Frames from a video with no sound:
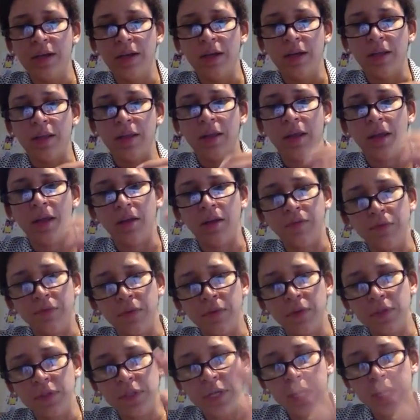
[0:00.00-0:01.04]
they have
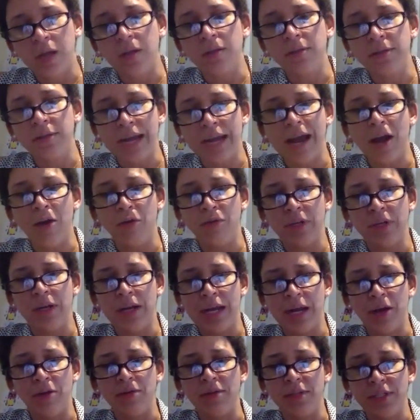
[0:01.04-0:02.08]
scaled down the
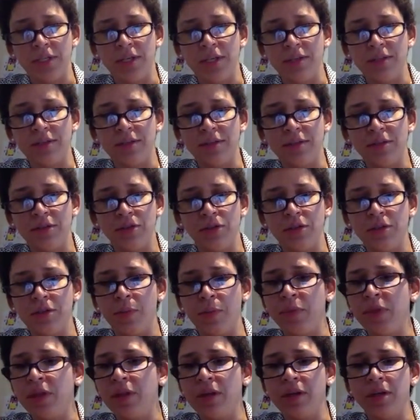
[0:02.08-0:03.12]
allowances to
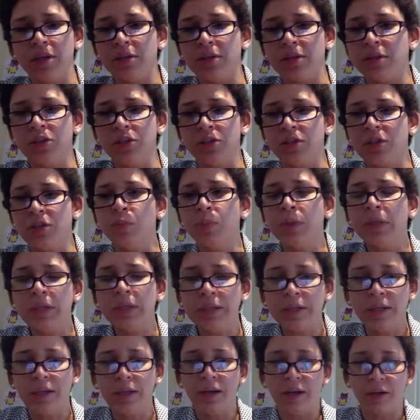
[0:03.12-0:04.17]
something that is just
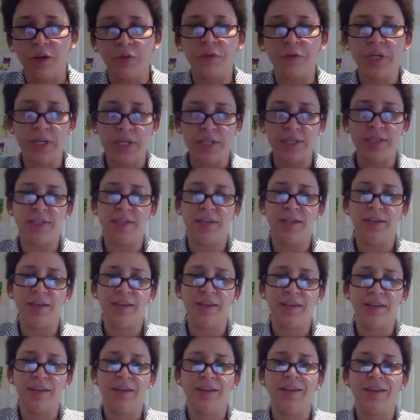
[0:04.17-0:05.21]
completely
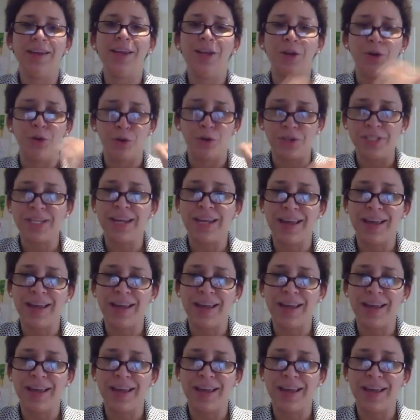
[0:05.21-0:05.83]
unrealistic in order to get